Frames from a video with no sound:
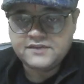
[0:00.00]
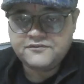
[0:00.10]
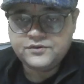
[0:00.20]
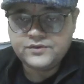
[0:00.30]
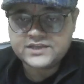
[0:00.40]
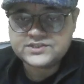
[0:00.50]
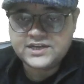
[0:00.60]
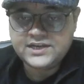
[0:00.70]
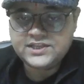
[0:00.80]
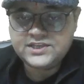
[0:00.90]
If you
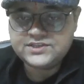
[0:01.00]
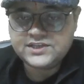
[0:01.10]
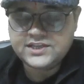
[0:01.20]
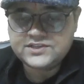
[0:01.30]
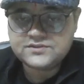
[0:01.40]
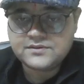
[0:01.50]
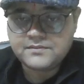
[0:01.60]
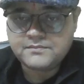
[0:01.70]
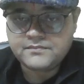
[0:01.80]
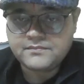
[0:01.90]
extend these rays
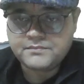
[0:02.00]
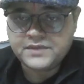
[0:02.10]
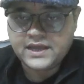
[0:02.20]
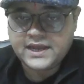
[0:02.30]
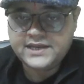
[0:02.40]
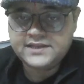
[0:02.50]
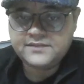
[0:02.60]
behind